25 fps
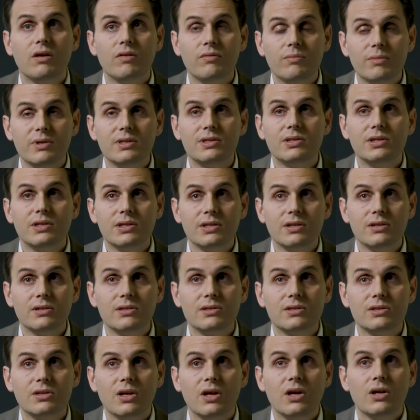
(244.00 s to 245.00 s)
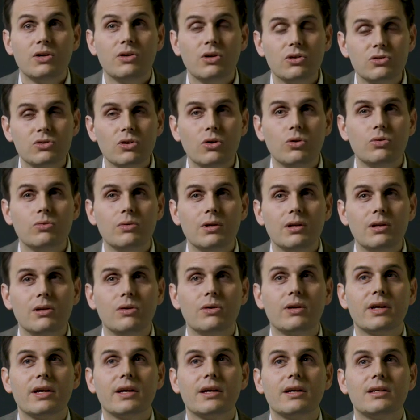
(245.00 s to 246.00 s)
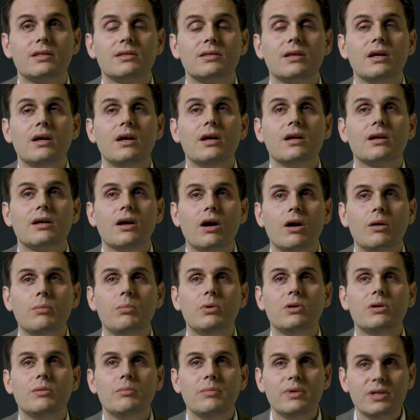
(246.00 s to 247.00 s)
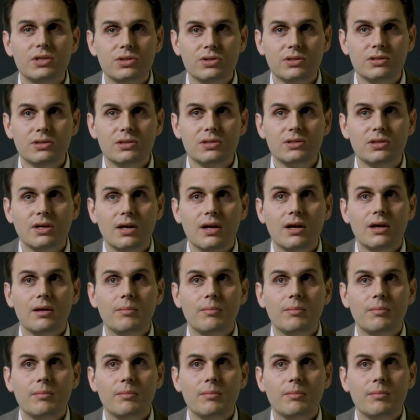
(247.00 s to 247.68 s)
of materials, not only looking at carbon emissions,